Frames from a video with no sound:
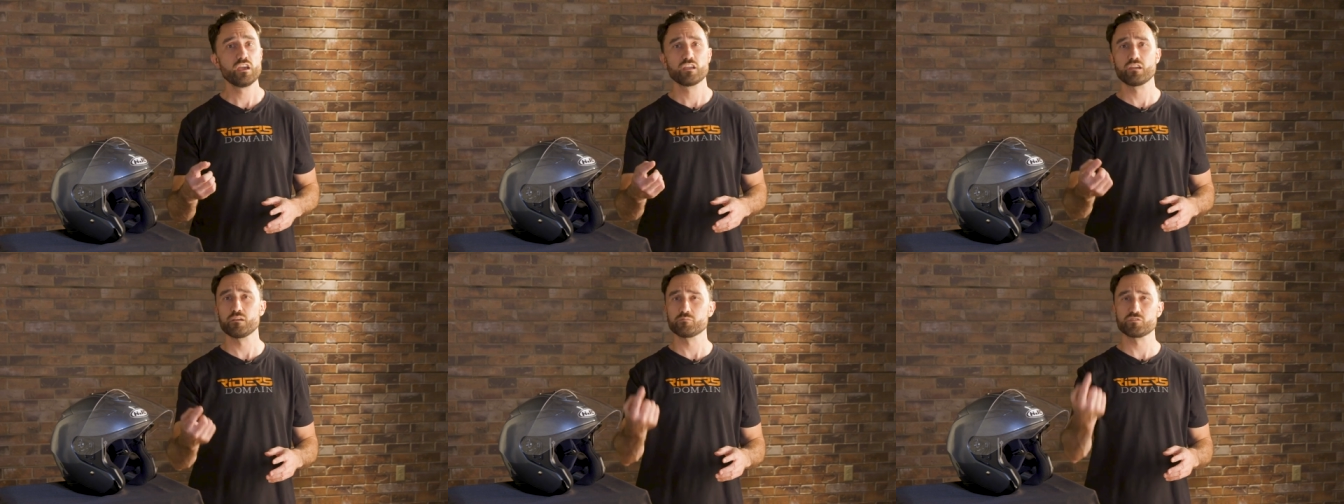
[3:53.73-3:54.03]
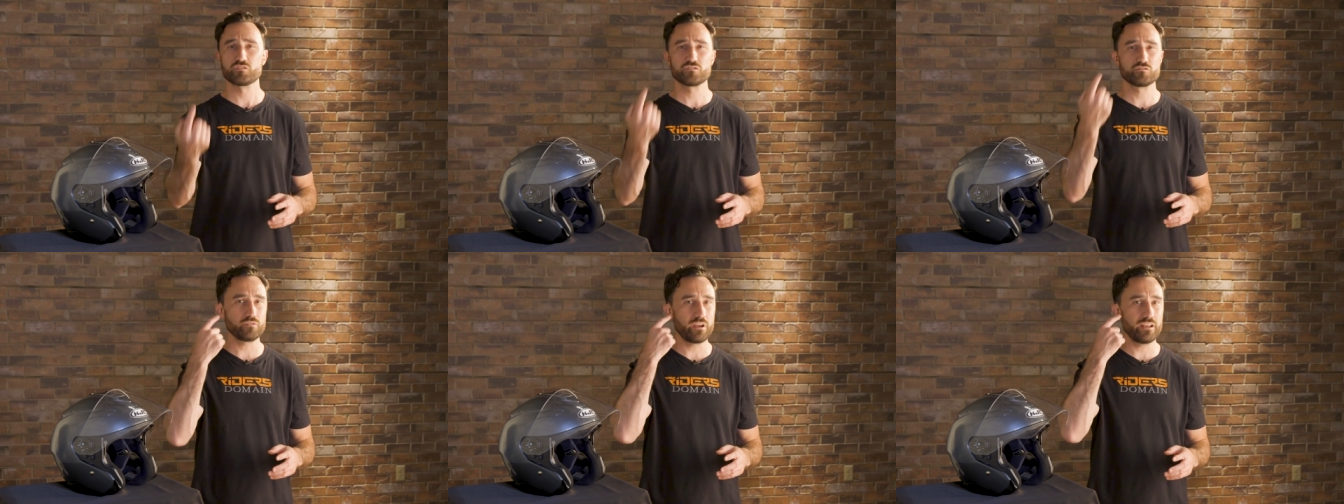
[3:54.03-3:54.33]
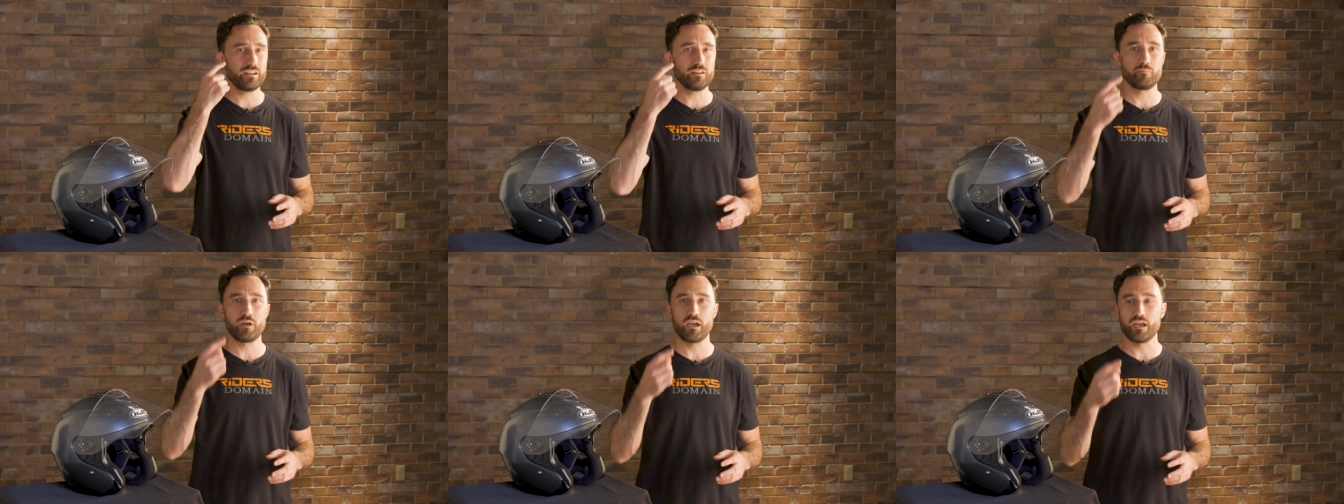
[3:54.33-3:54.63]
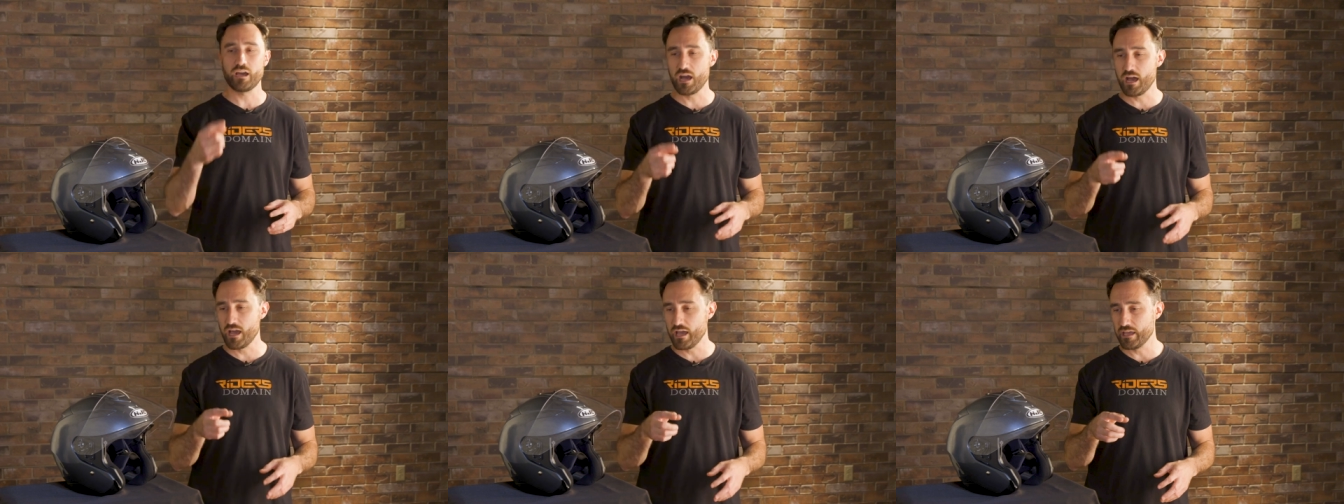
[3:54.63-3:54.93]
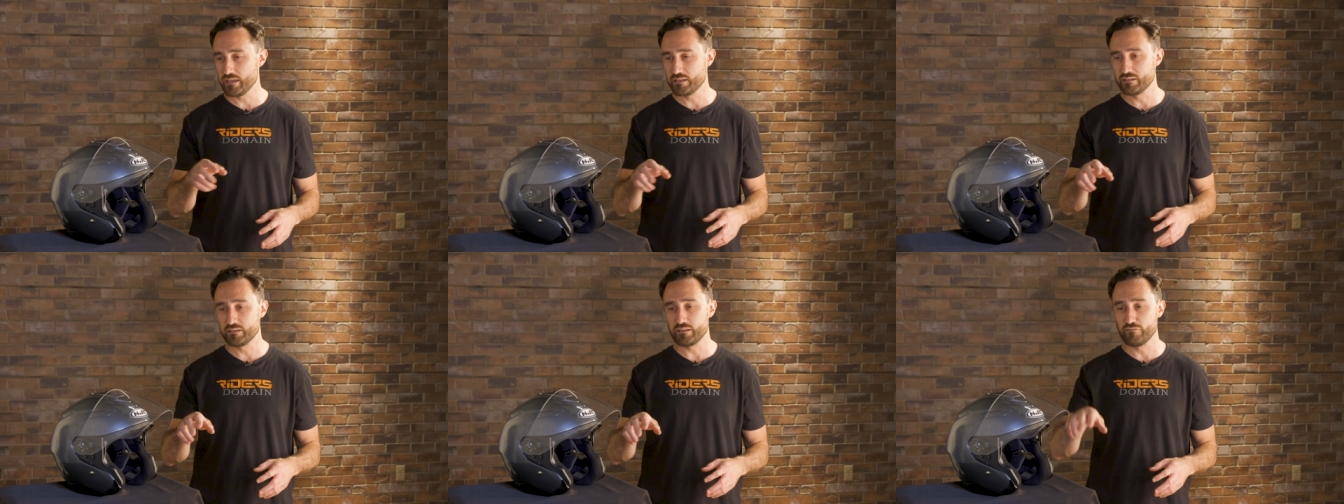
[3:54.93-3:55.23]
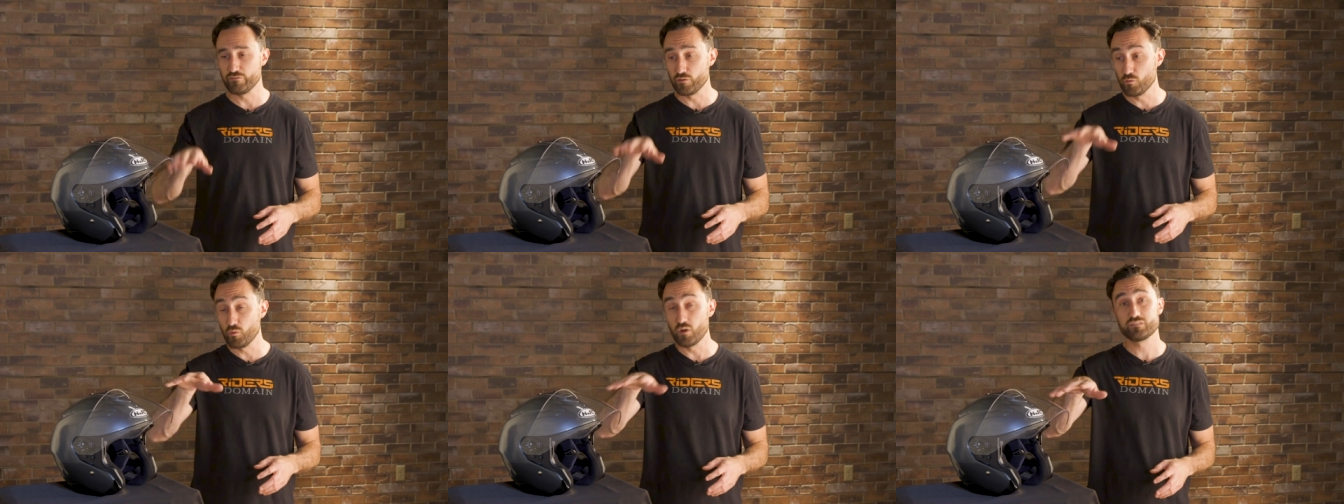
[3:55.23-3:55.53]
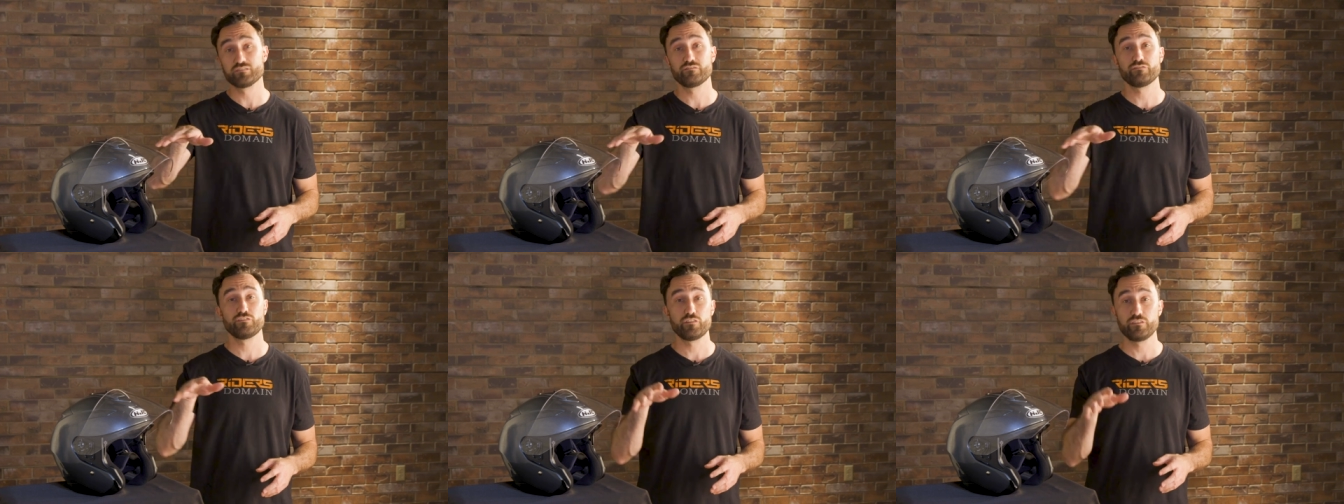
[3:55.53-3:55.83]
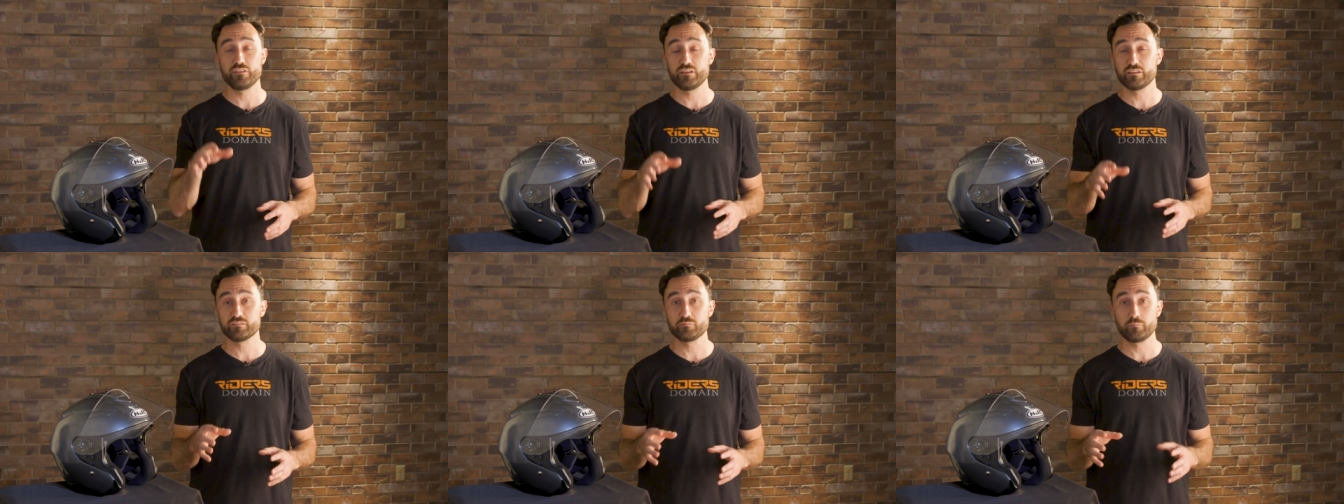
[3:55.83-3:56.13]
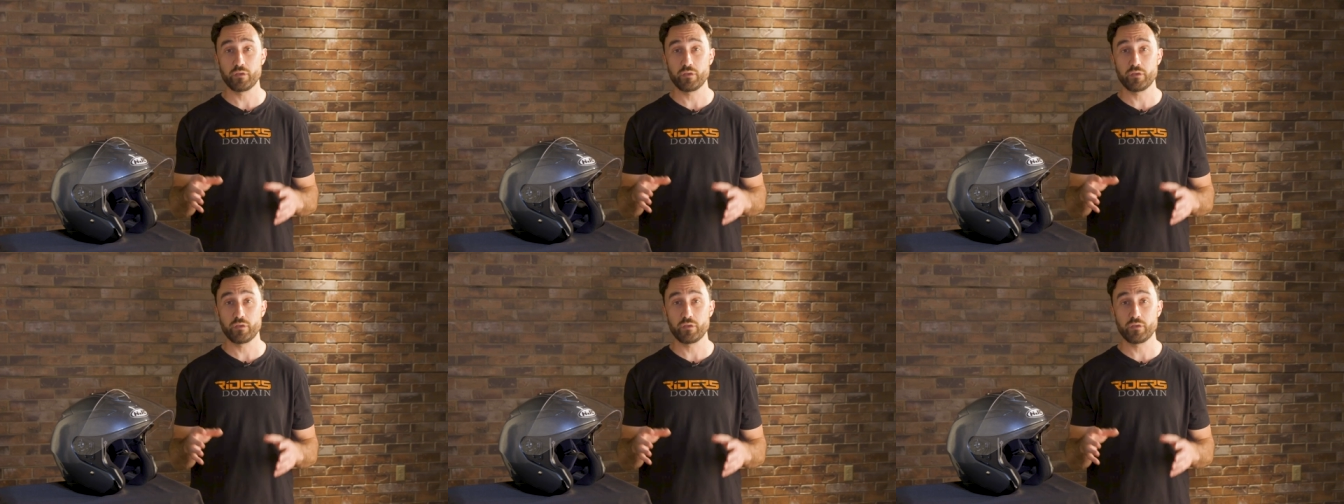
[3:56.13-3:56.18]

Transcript: come straight at my eye, and if it wasn't for this,